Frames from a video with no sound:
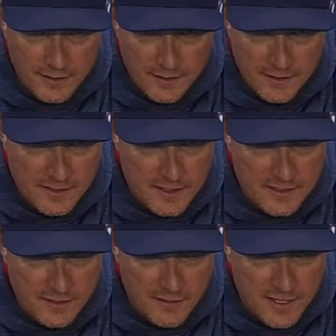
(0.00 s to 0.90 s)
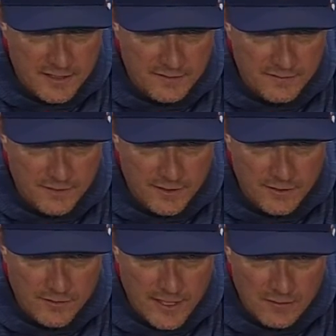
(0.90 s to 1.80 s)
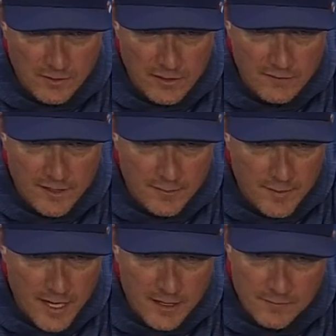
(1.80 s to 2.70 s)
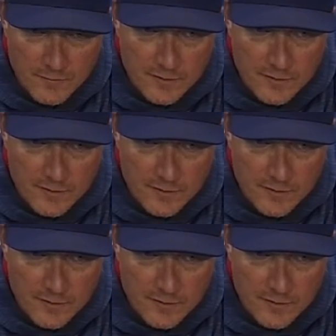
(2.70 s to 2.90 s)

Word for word: Uh, he, he's aggressive. We know that. We love that about him.